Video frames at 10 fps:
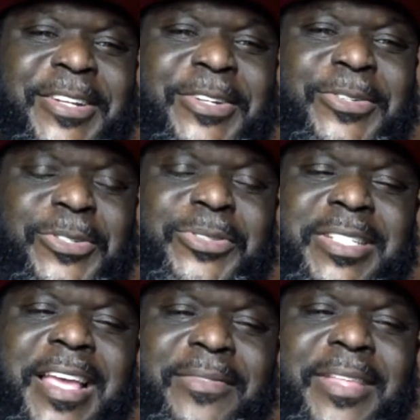You know, so
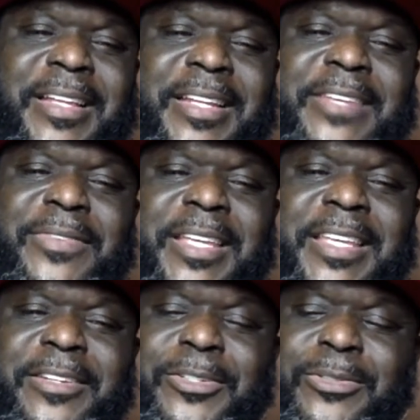just have that
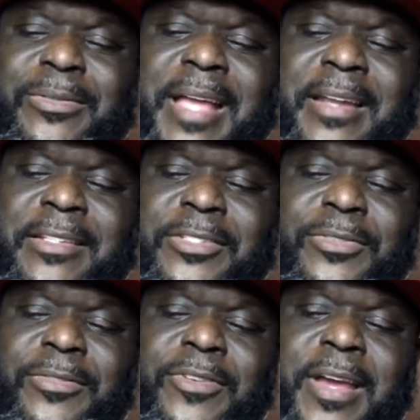even kill
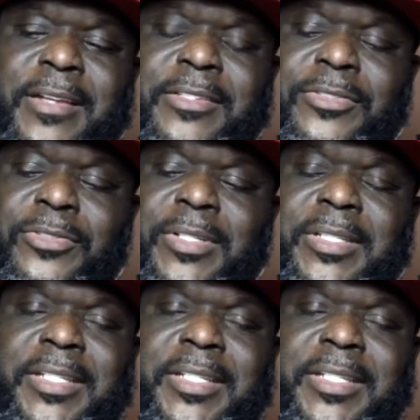attitude of gratitude.